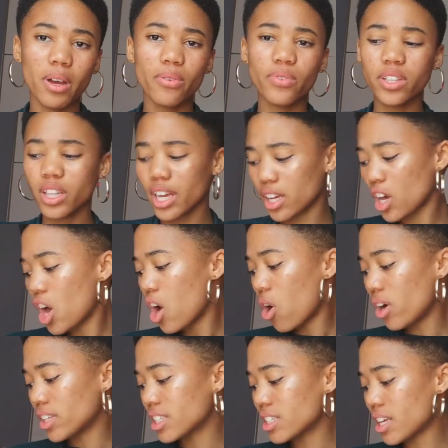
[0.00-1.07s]
I feel like
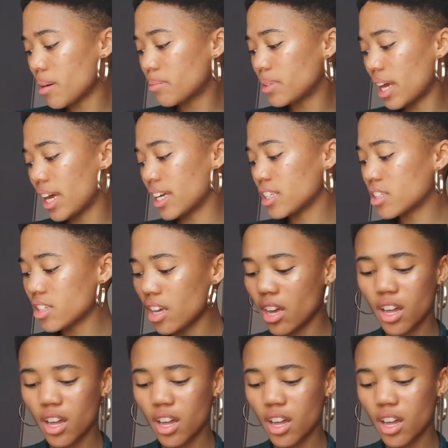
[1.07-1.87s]
on some days,